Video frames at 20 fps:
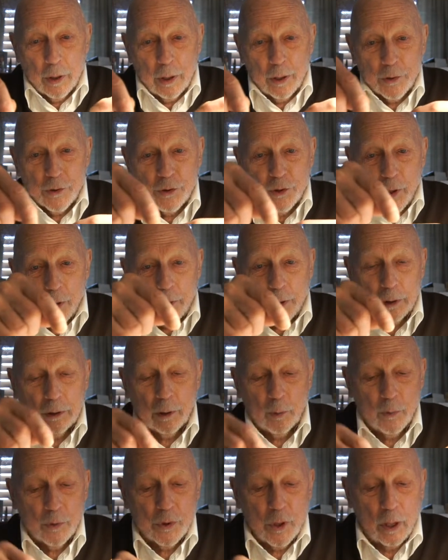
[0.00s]
in a circle.
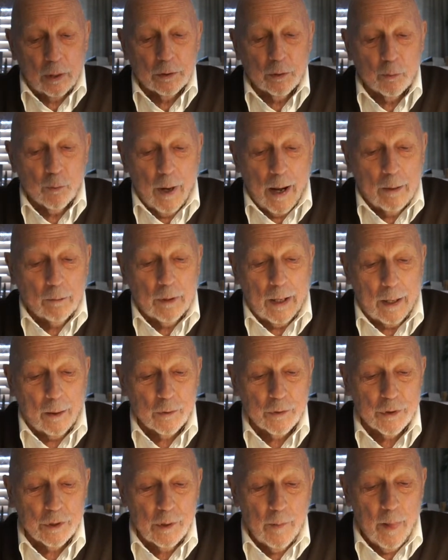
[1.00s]
It was called a
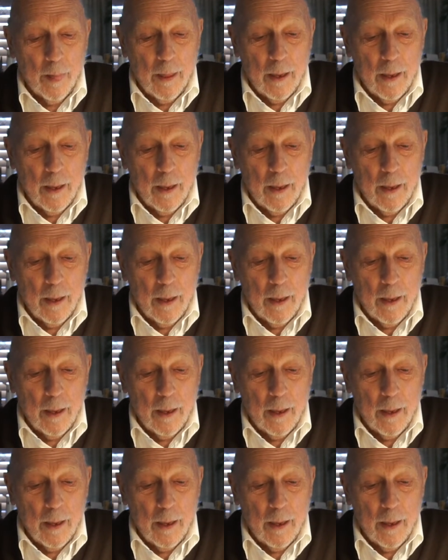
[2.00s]
roundhouse.